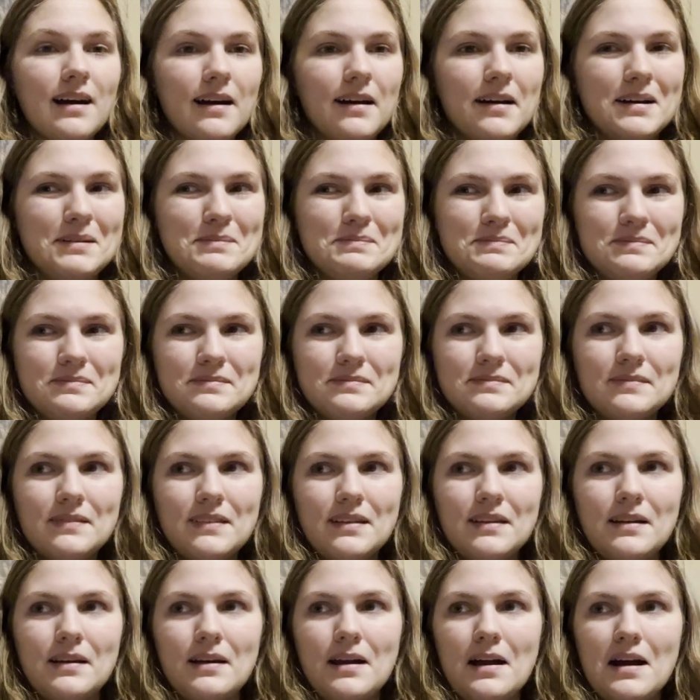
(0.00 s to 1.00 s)
I'm
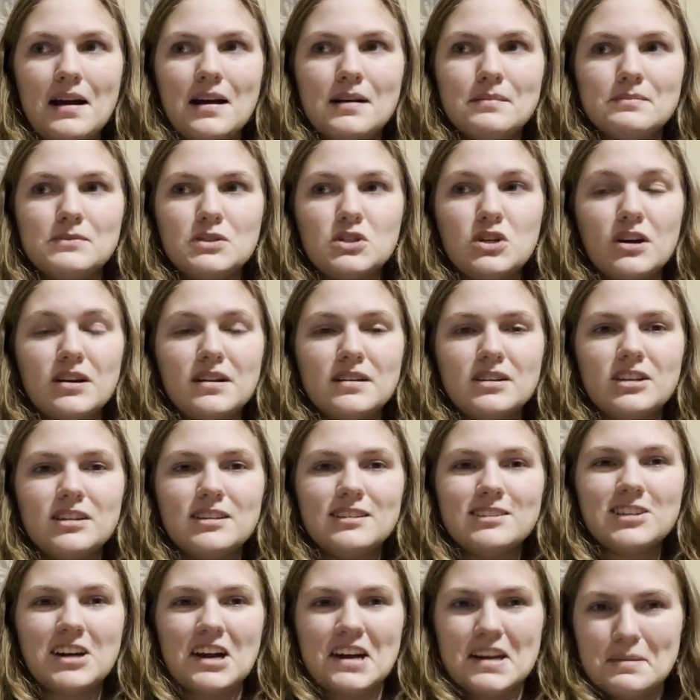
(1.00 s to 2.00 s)
starting to
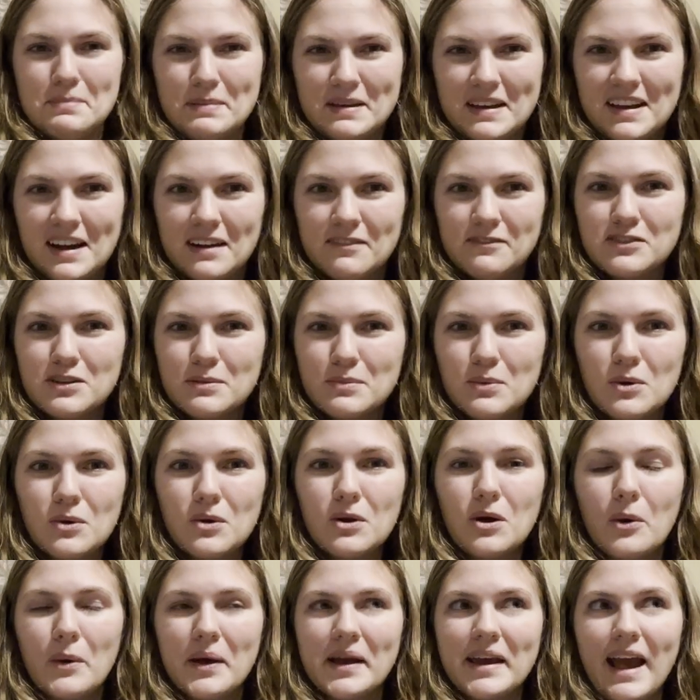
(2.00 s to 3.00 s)
try to be comfortable
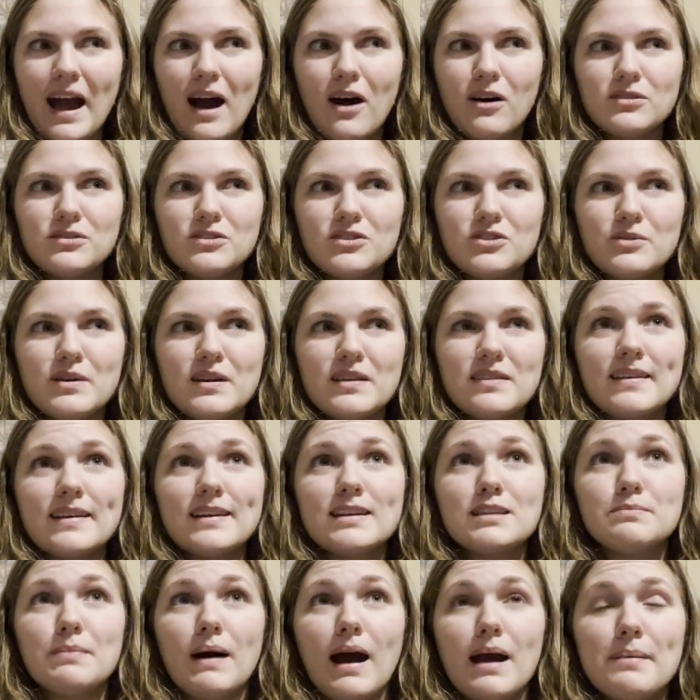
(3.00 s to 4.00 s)
going out and doing
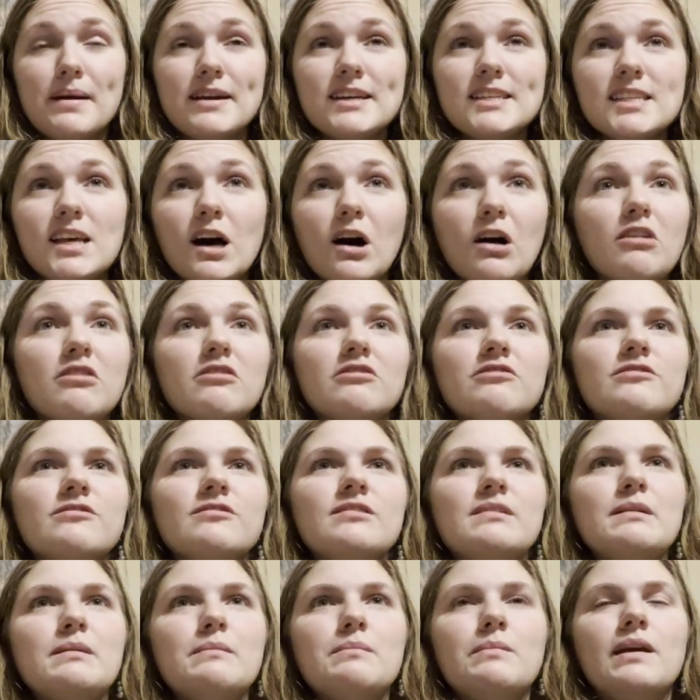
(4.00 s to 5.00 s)
things by myself
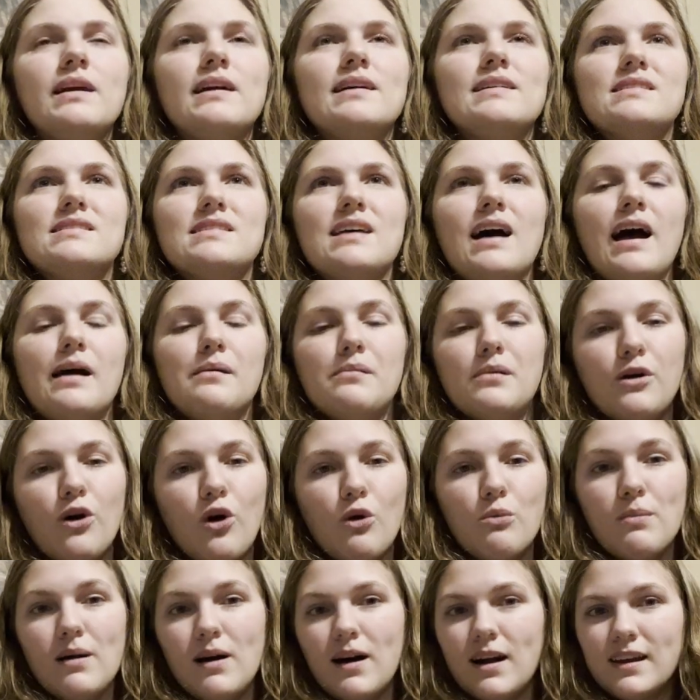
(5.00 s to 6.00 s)
because I'm a
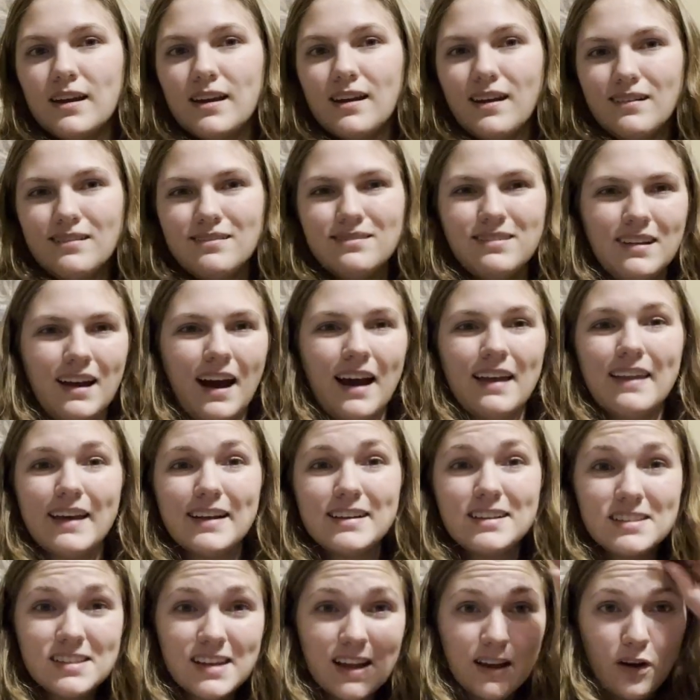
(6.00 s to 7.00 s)
homebody. I like
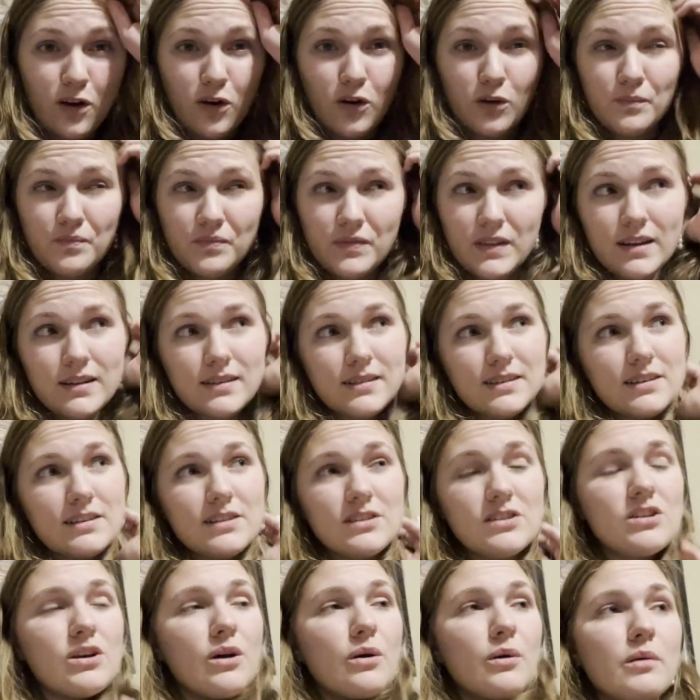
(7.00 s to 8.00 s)
to stay home.
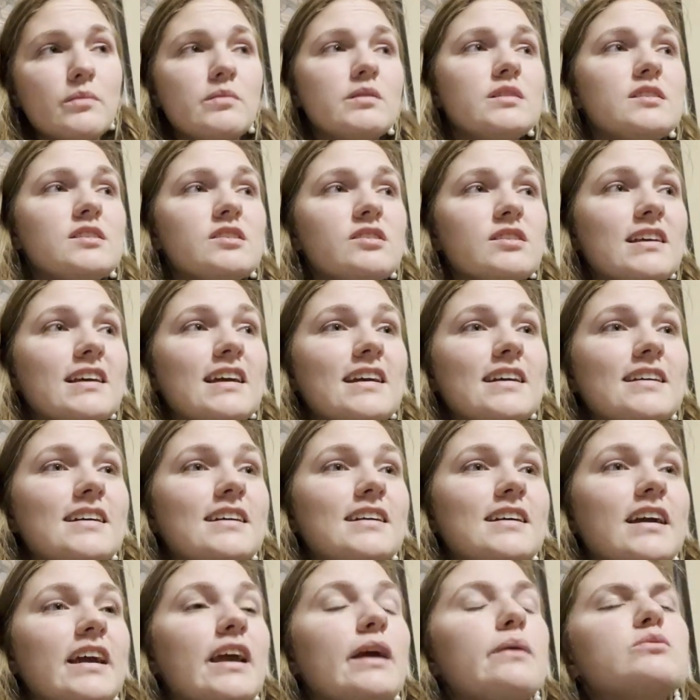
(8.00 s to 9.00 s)
So it was
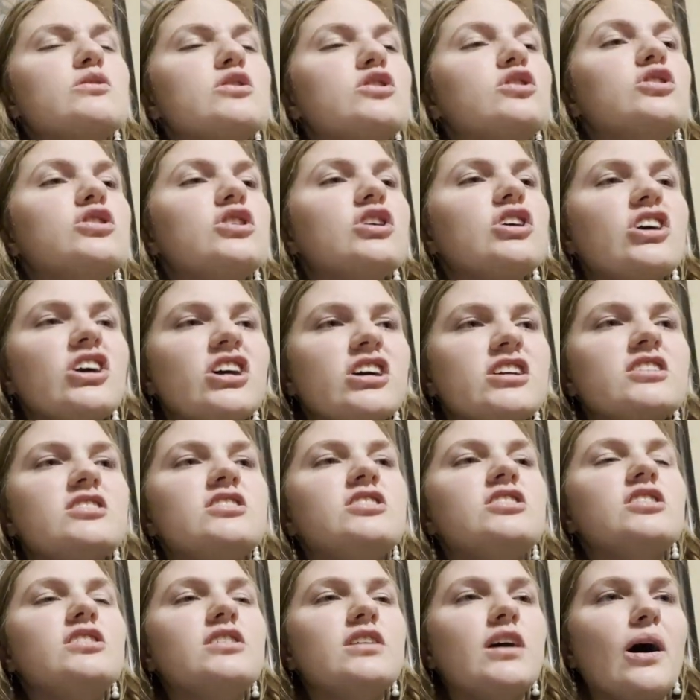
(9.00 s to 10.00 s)
good
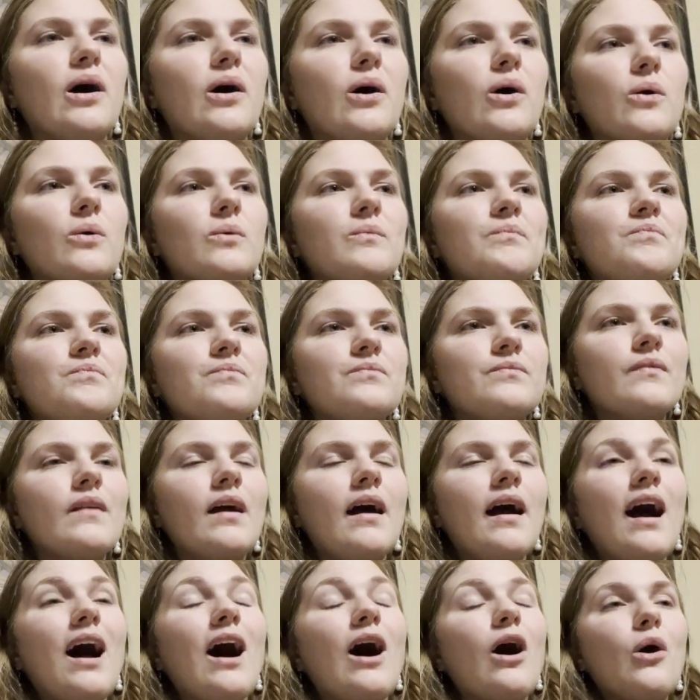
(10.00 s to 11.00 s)
to go.
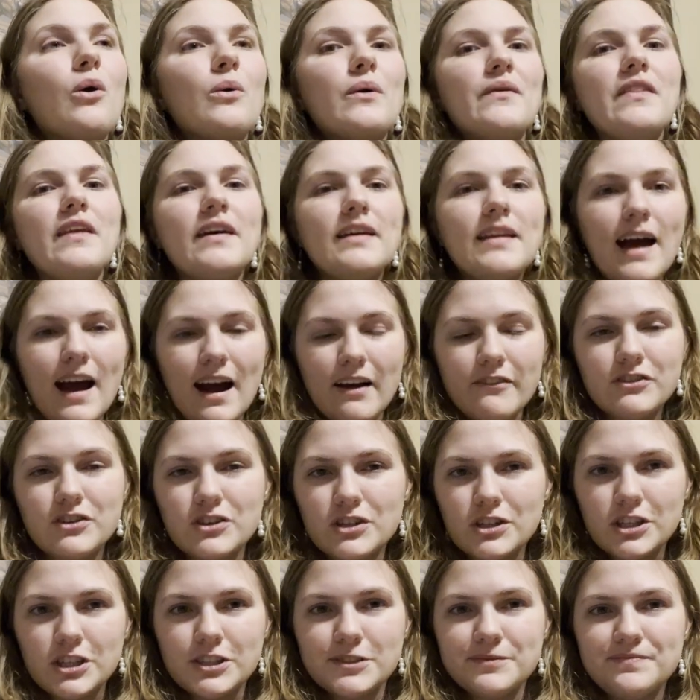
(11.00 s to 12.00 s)
Oh, and then
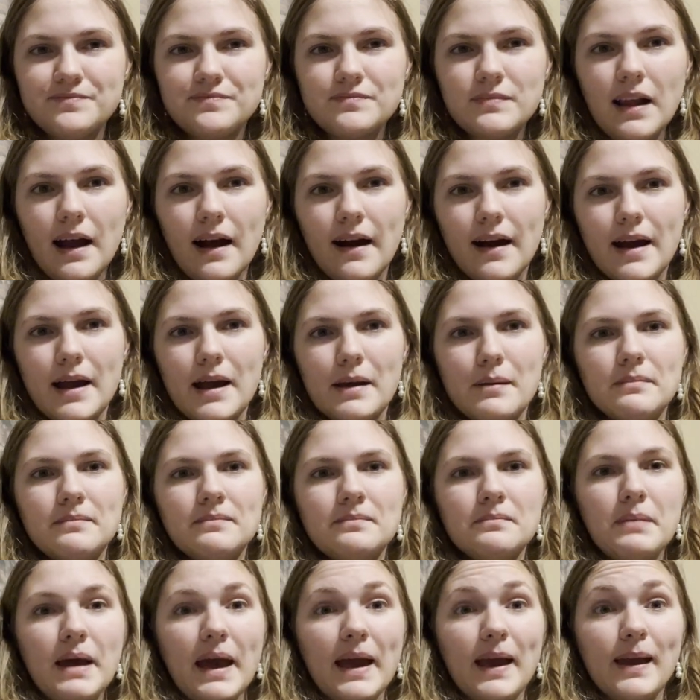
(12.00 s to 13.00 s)
after I
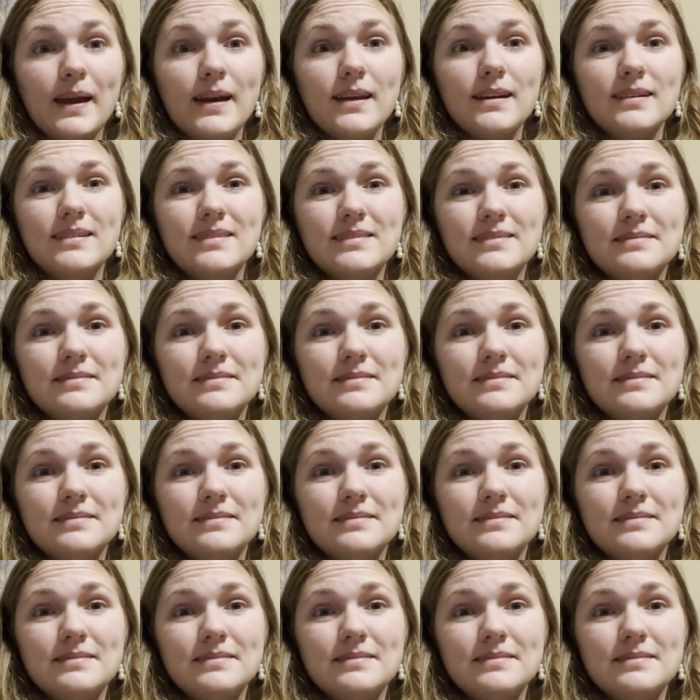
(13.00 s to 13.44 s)
paid,